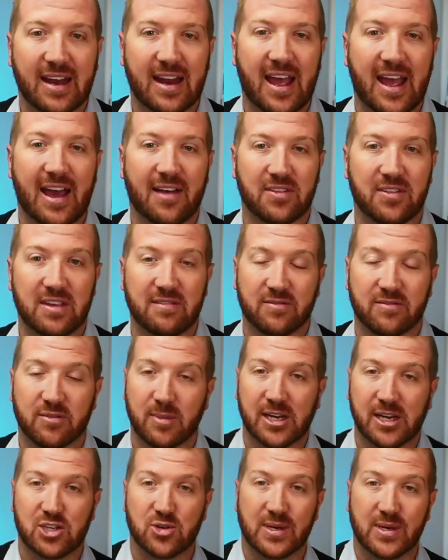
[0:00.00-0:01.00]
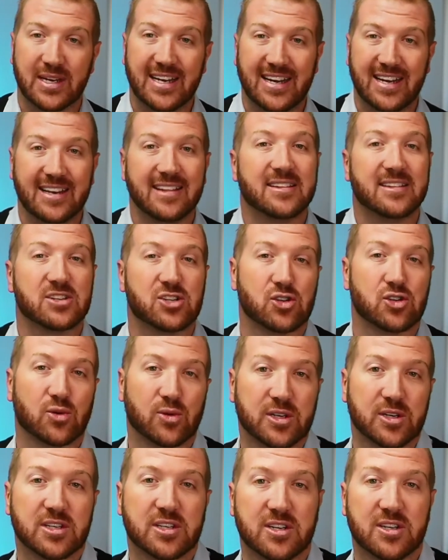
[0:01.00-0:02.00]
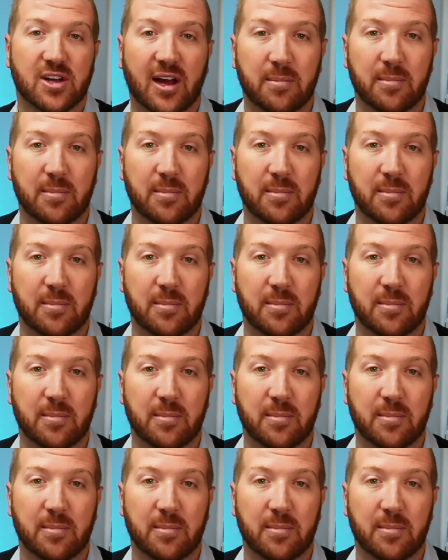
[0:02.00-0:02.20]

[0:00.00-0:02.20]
out the information we need in the shortest time